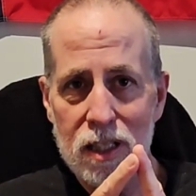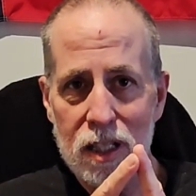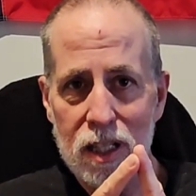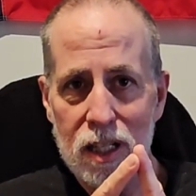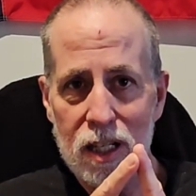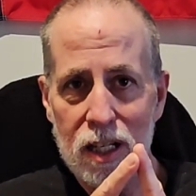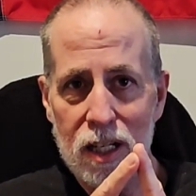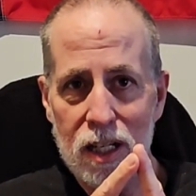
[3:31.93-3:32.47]

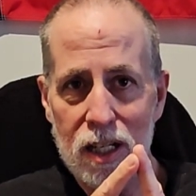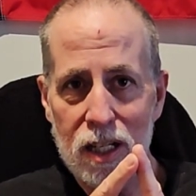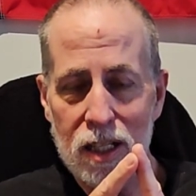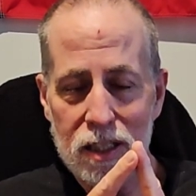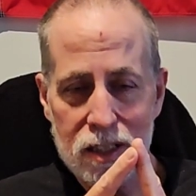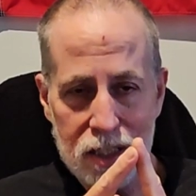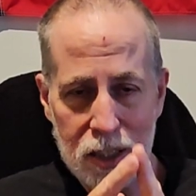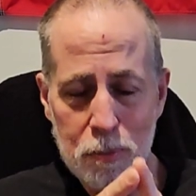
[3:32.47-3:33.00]

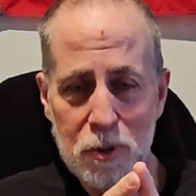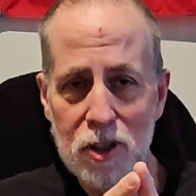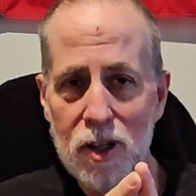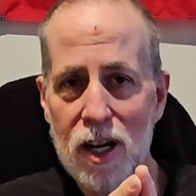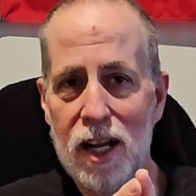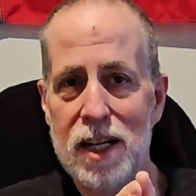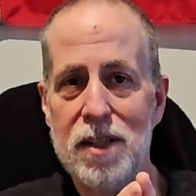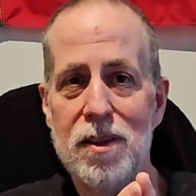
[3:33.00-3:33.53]

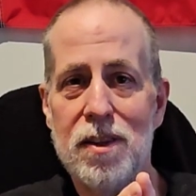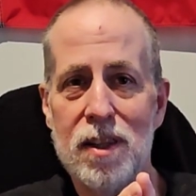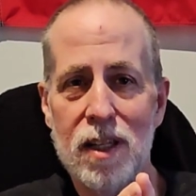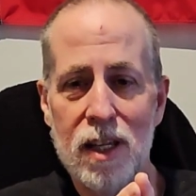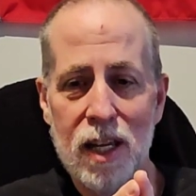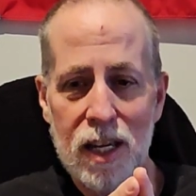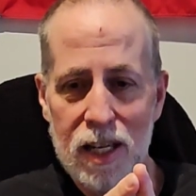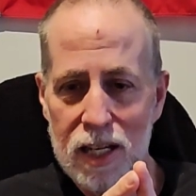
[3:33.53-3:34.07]
height,
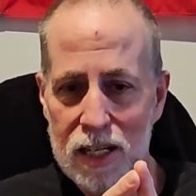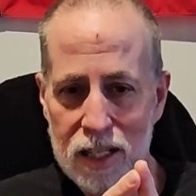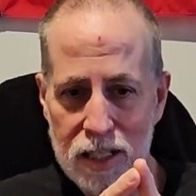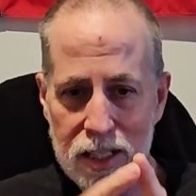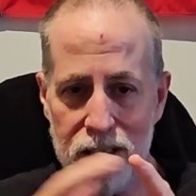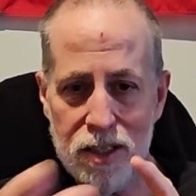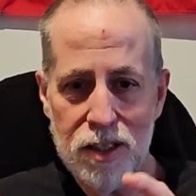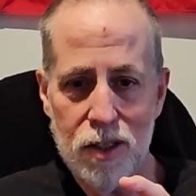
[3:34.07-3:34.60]
and
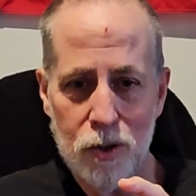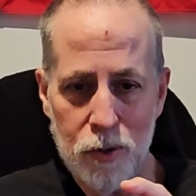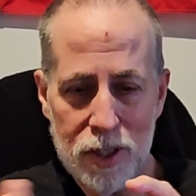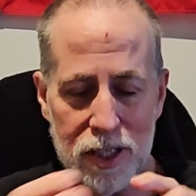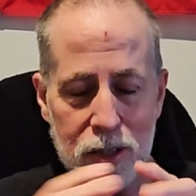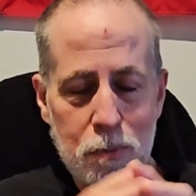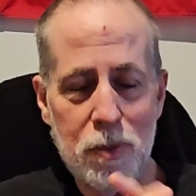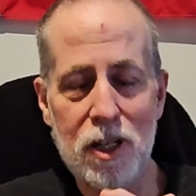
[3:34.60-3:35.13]
he
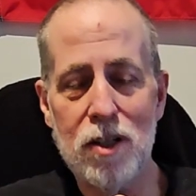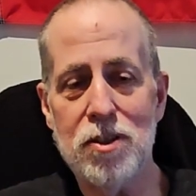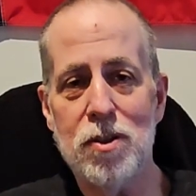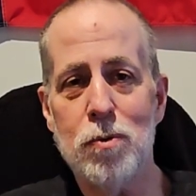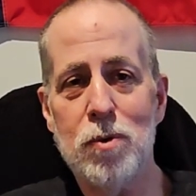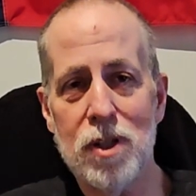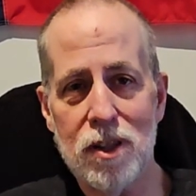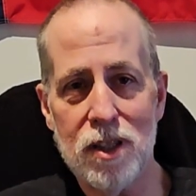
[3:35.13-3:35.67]
compares it
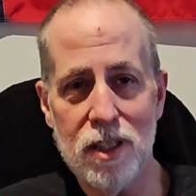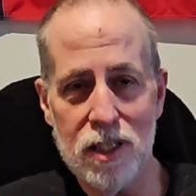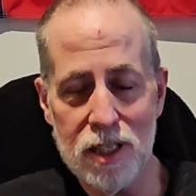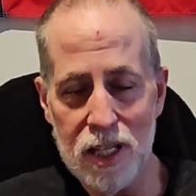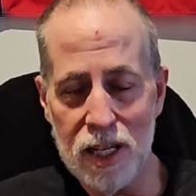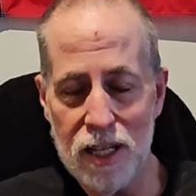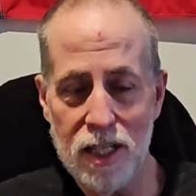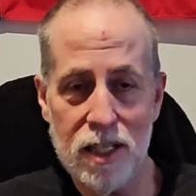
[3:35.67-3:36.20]
with the
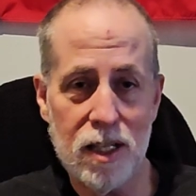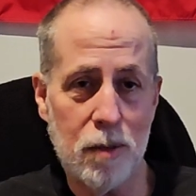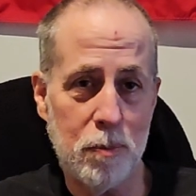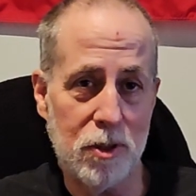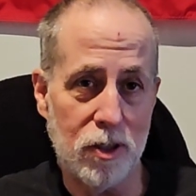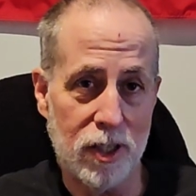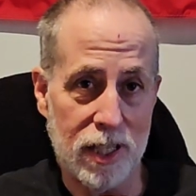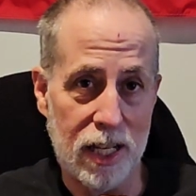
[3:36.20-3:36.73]
KD
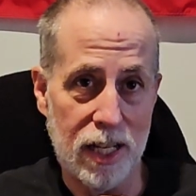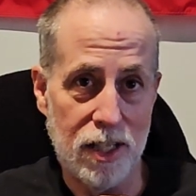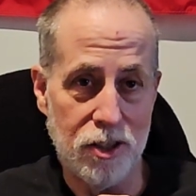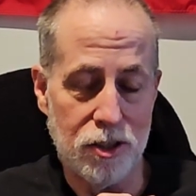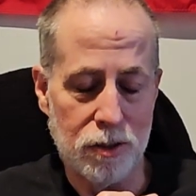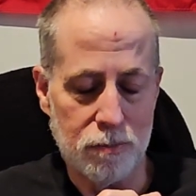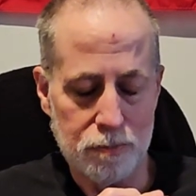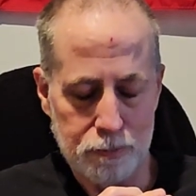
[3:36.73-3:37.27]
coupler
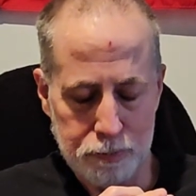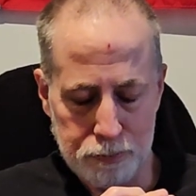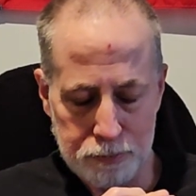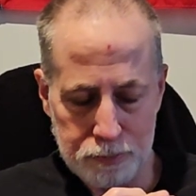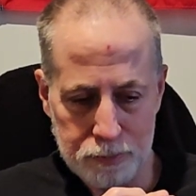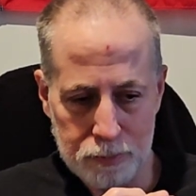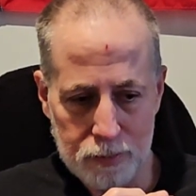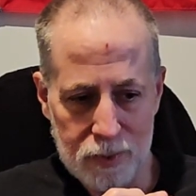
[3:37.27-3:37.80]
gauge.
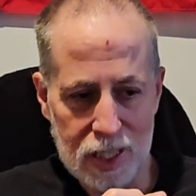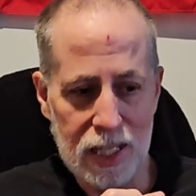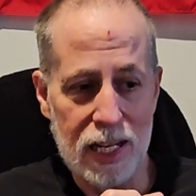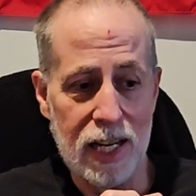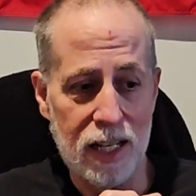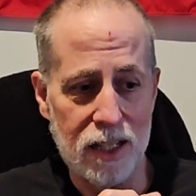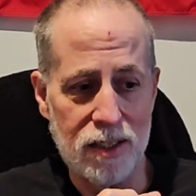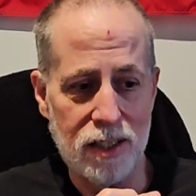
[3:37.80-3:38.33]

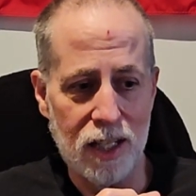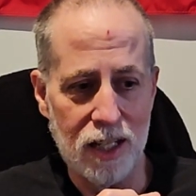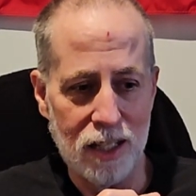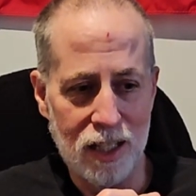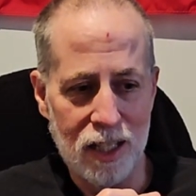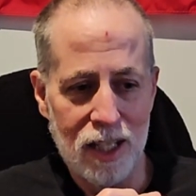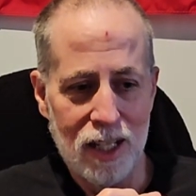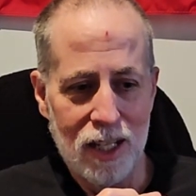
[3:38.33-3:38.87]
And
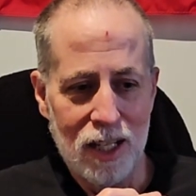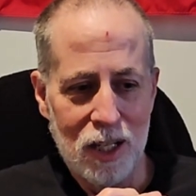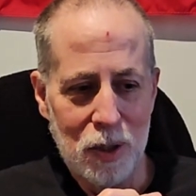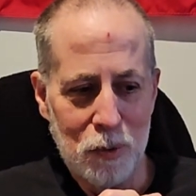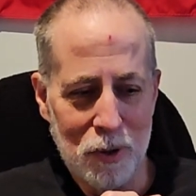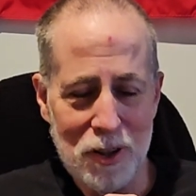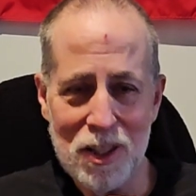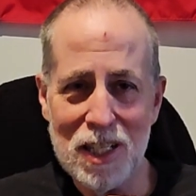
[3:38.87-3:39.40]

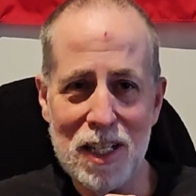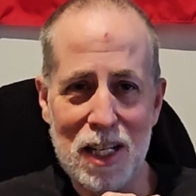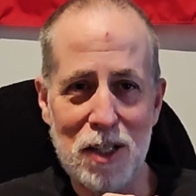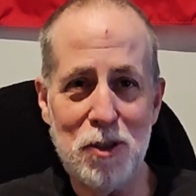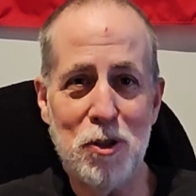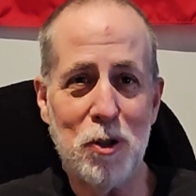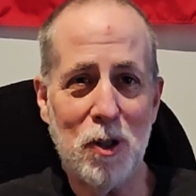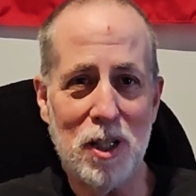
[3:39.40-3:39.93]
one thing I
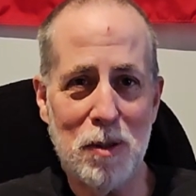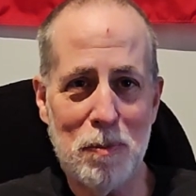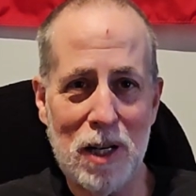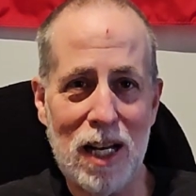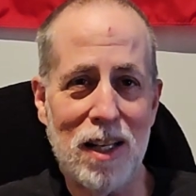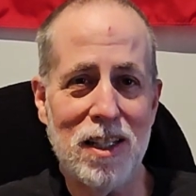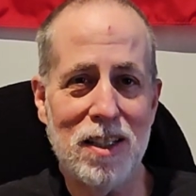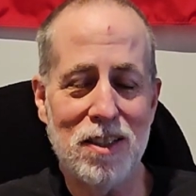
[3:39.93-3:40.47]
enjoy
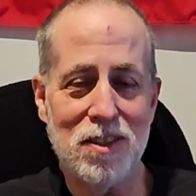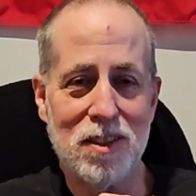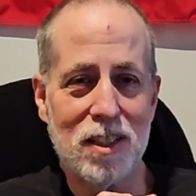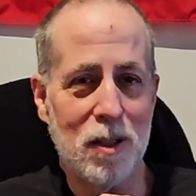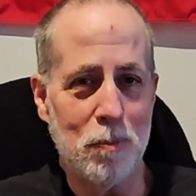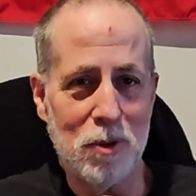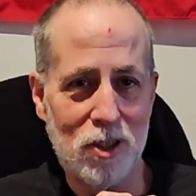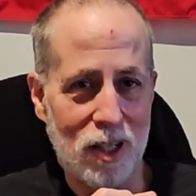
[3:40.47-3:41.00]
about his
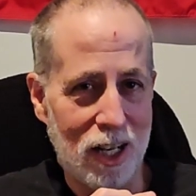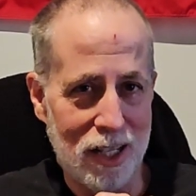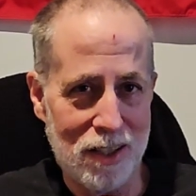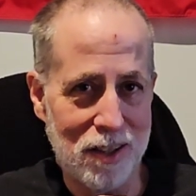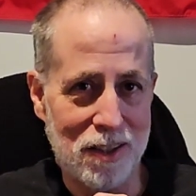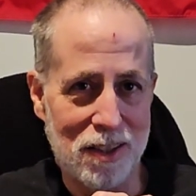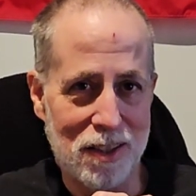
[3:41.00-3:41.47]
coupler height